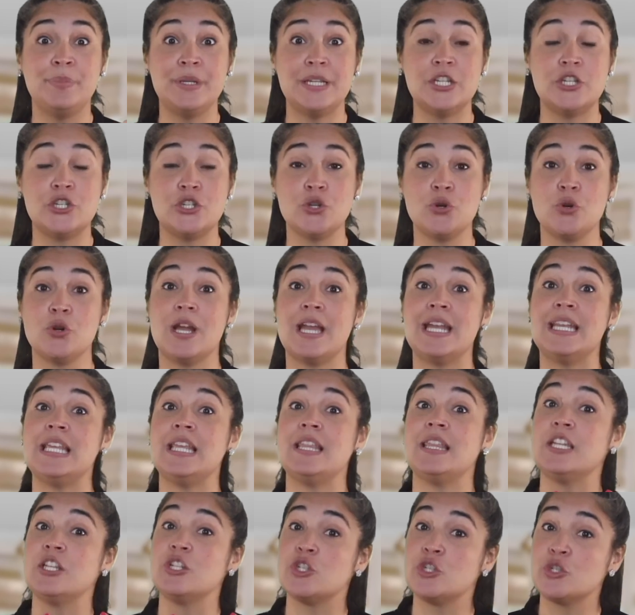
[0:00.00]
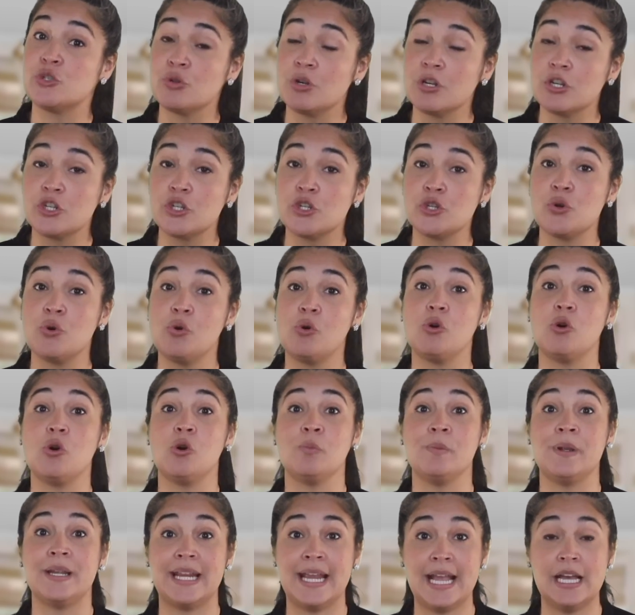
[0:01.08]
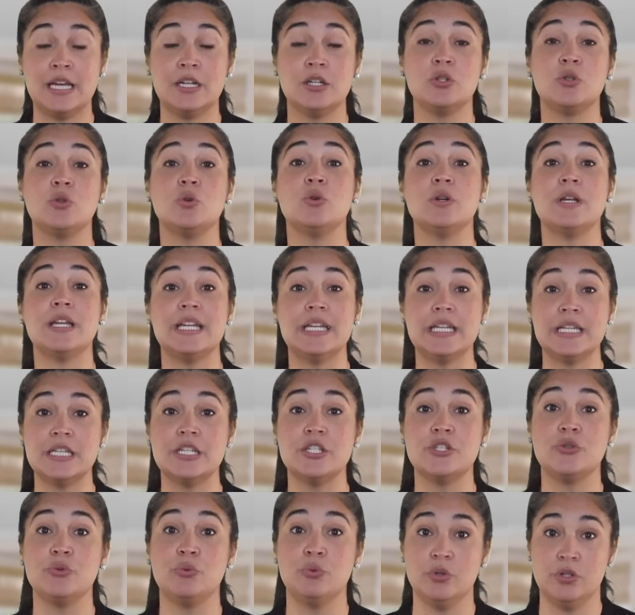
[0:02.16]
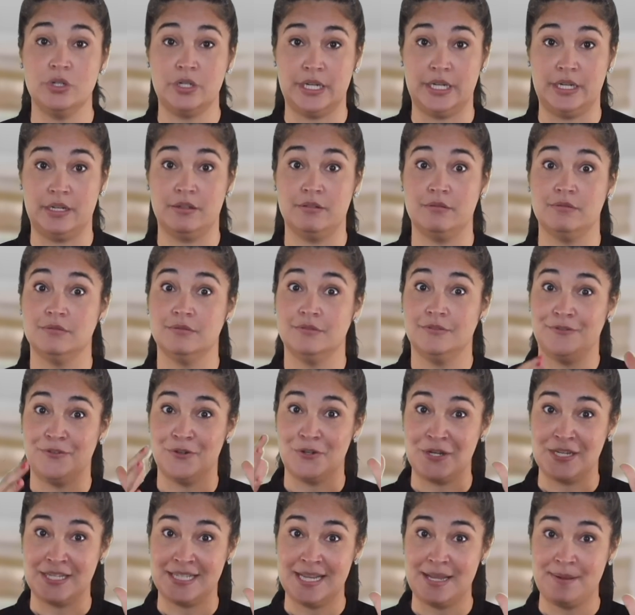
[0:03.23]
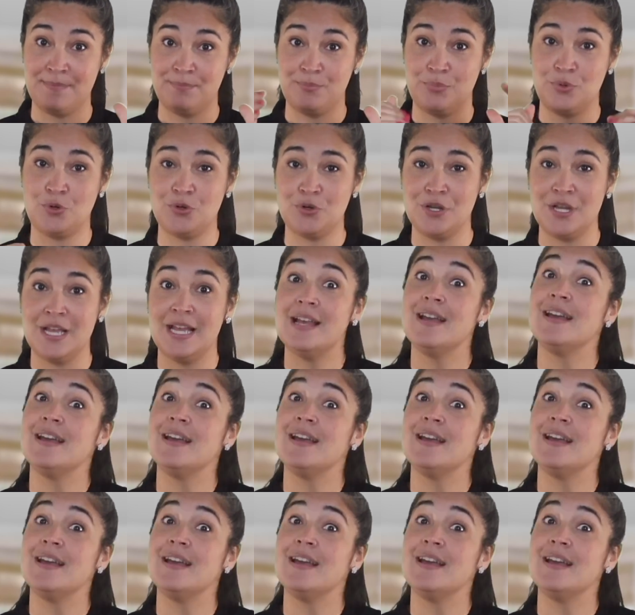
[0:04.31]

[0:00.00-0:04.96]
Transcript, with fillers: be sure anything structural or mechanical is working. For example,